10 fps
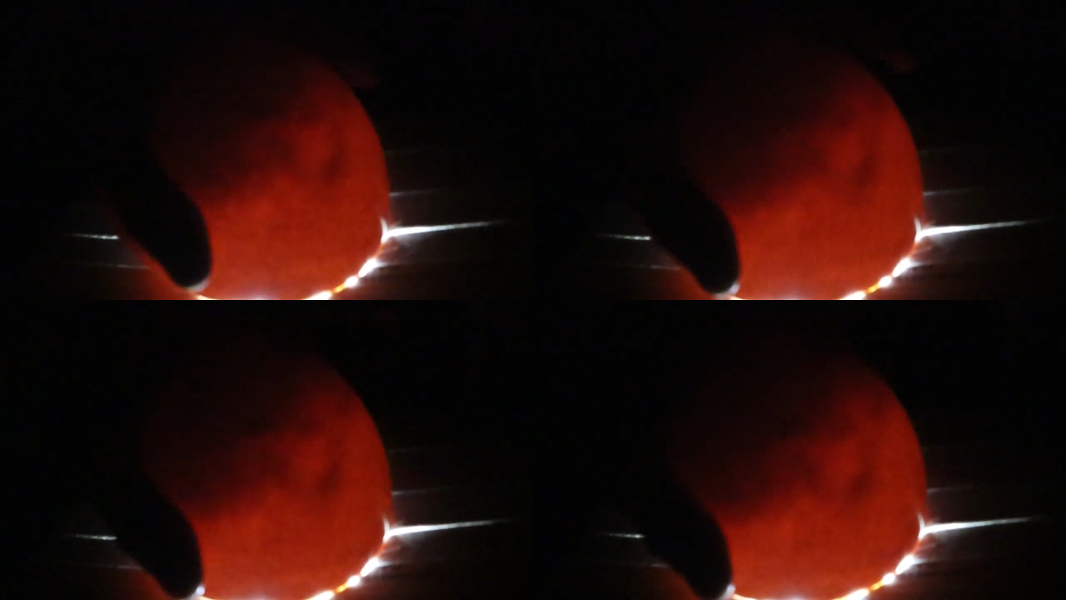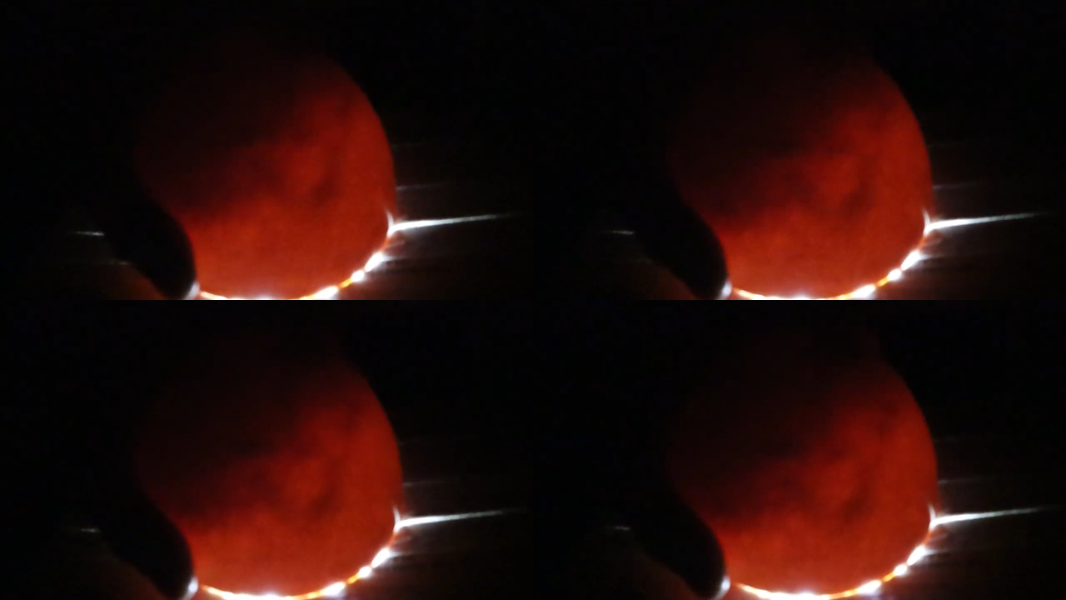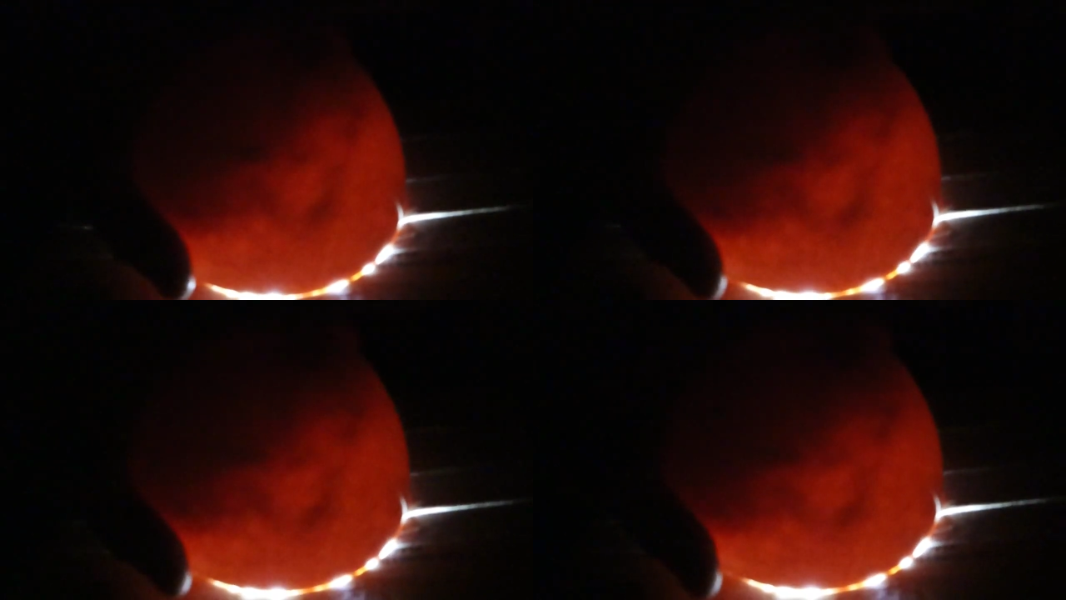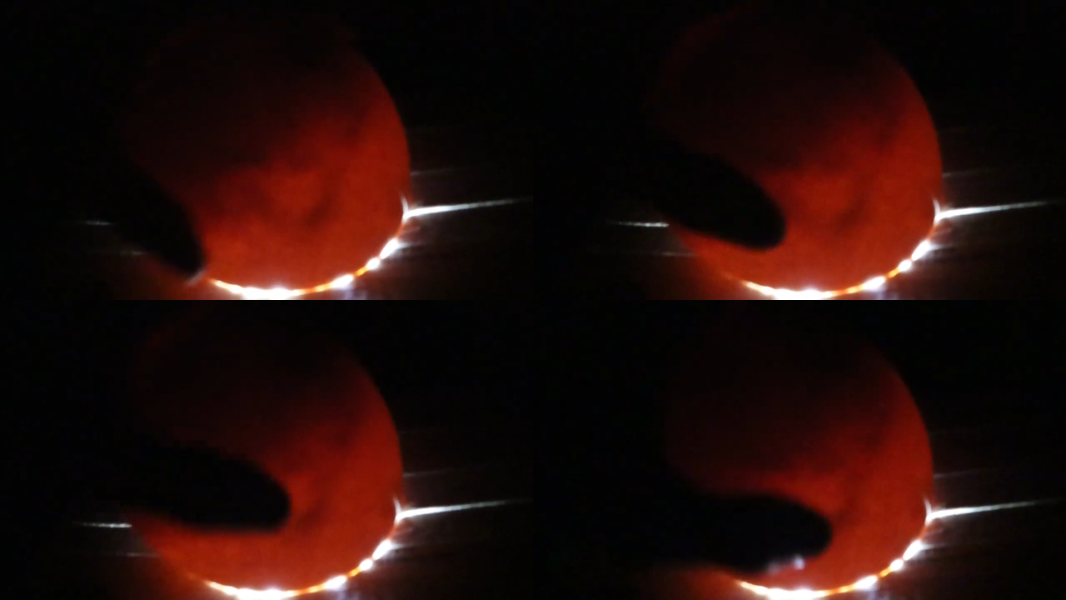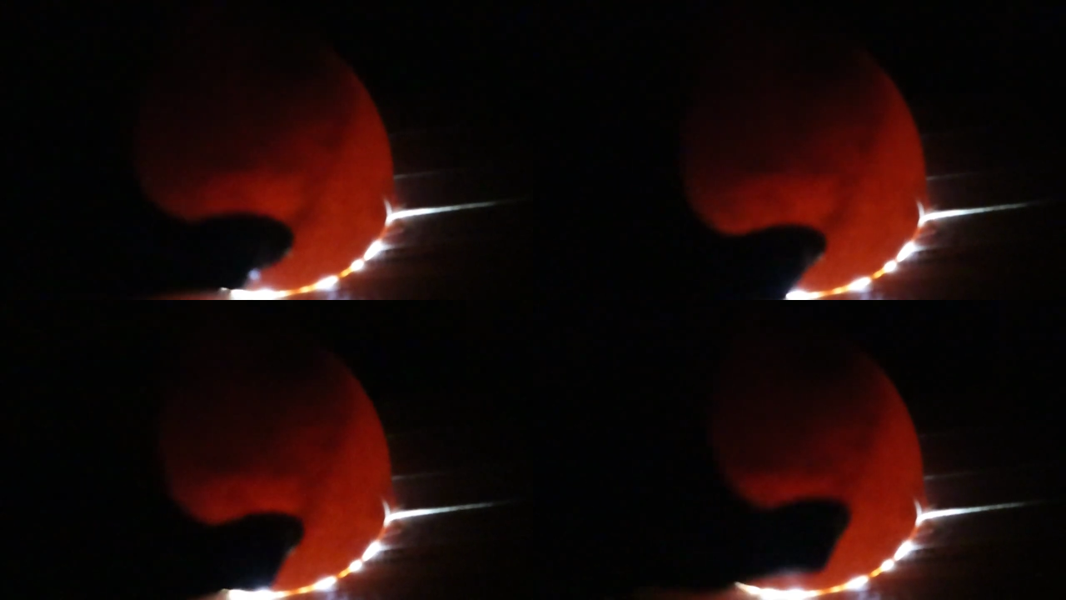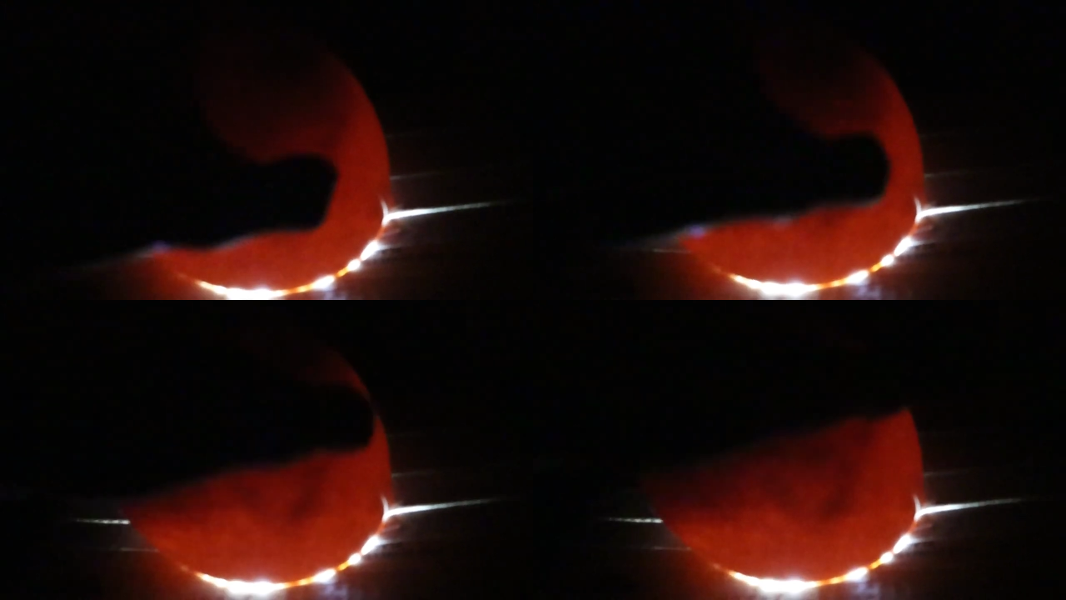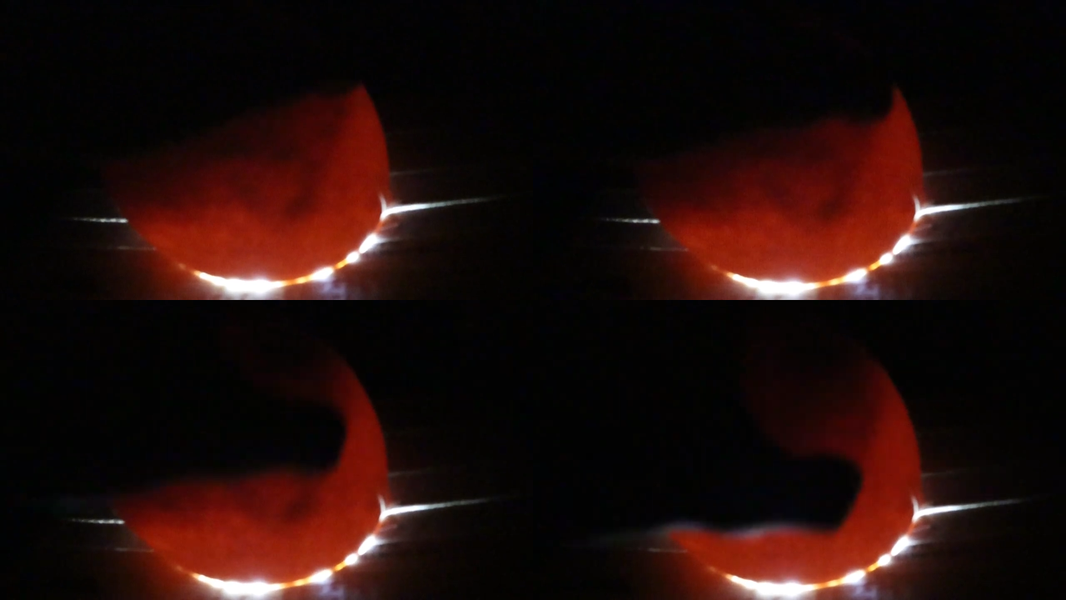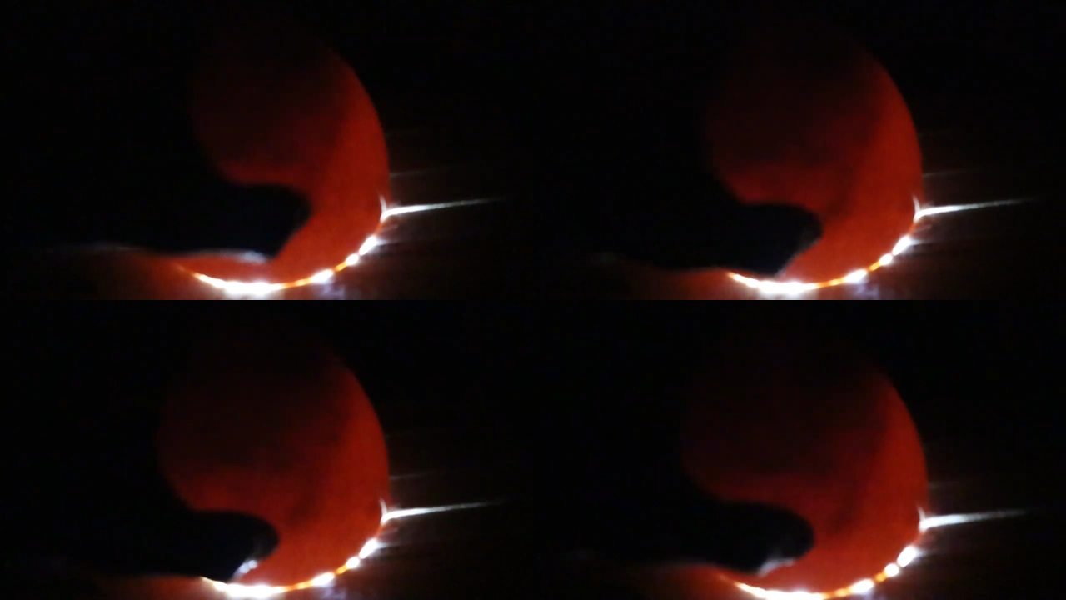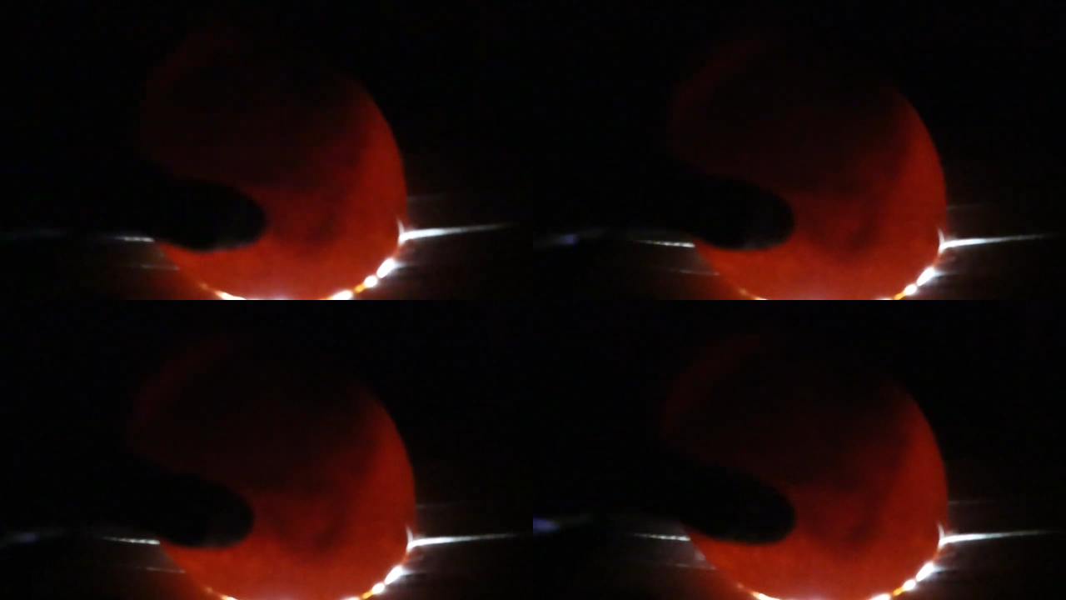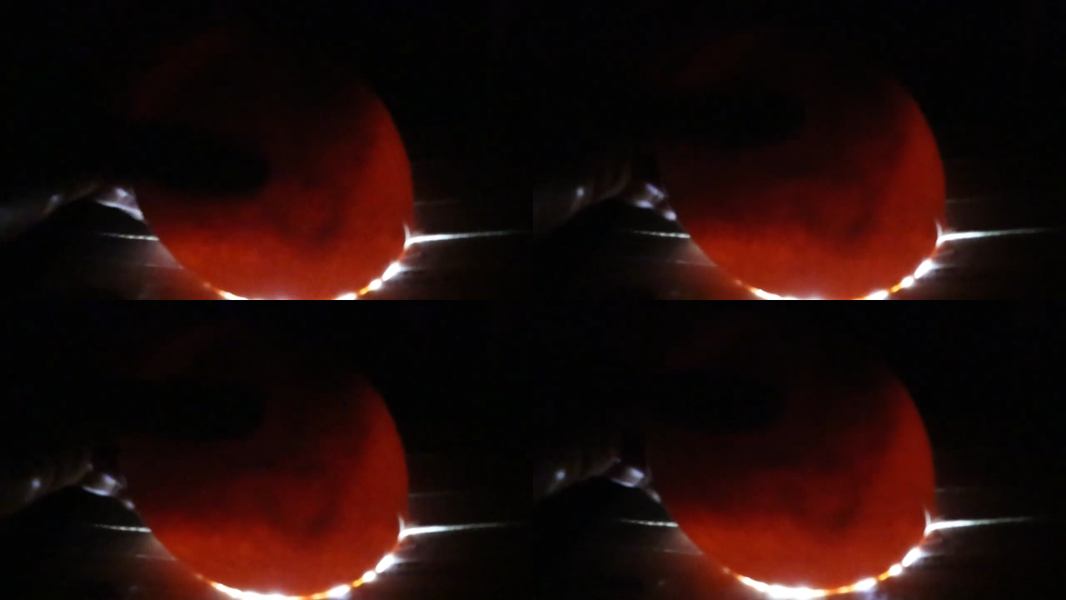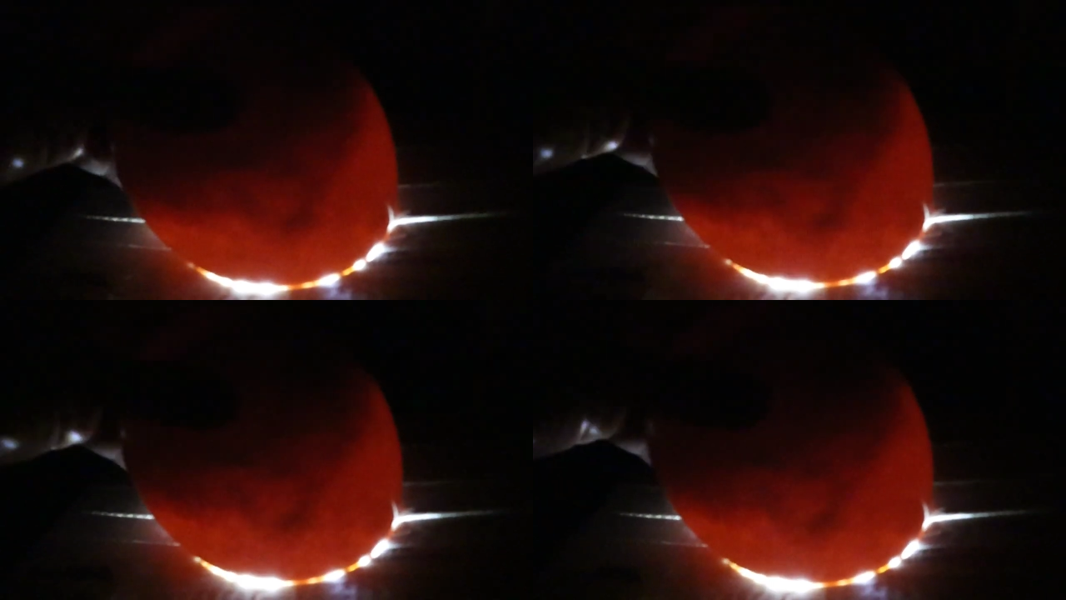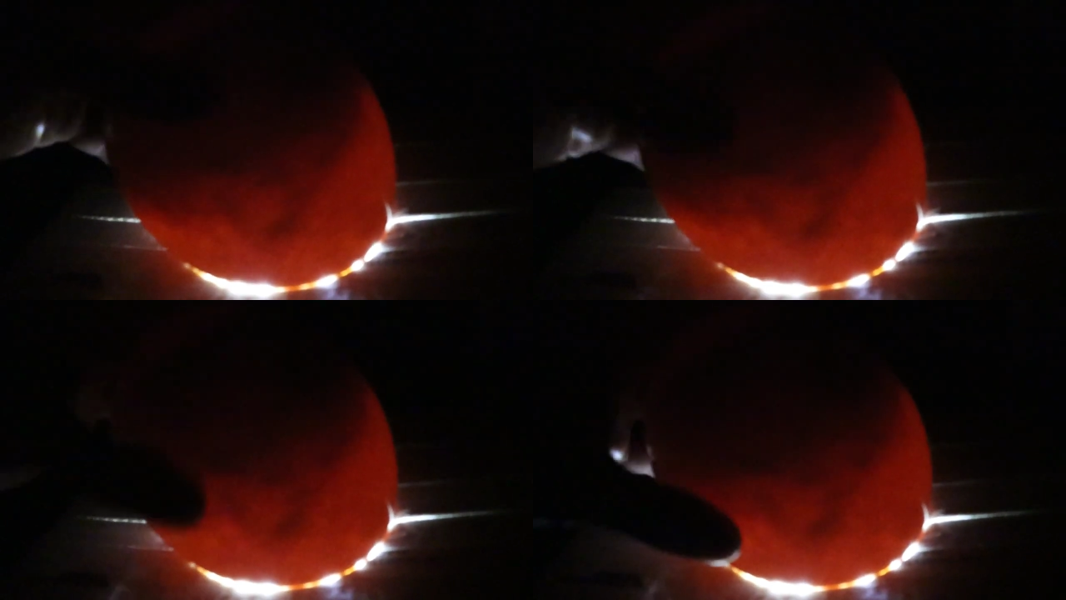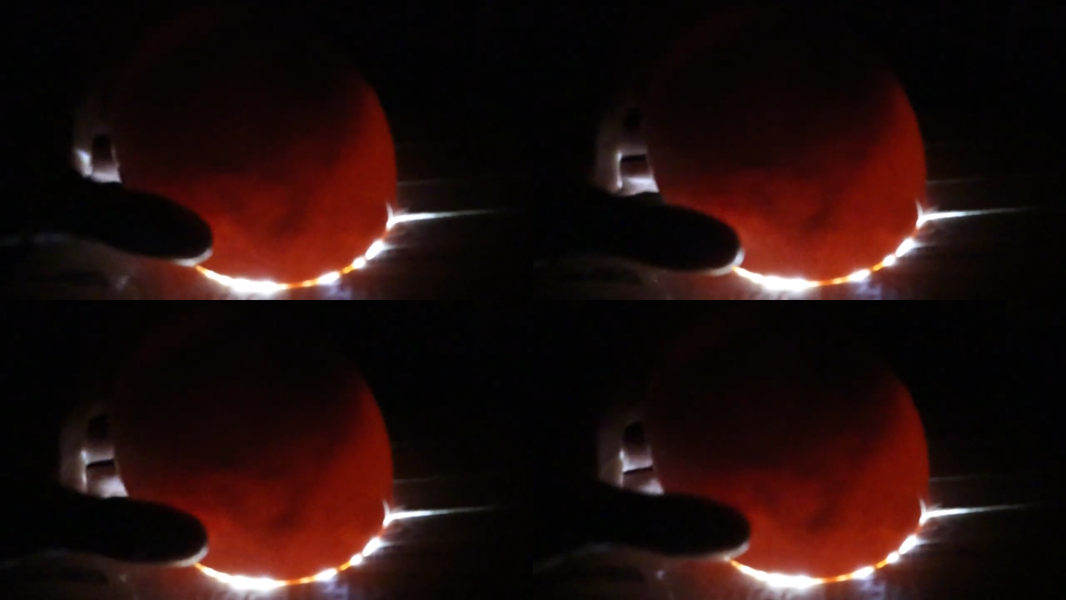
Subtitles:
No face is visible, so there are no lips to read.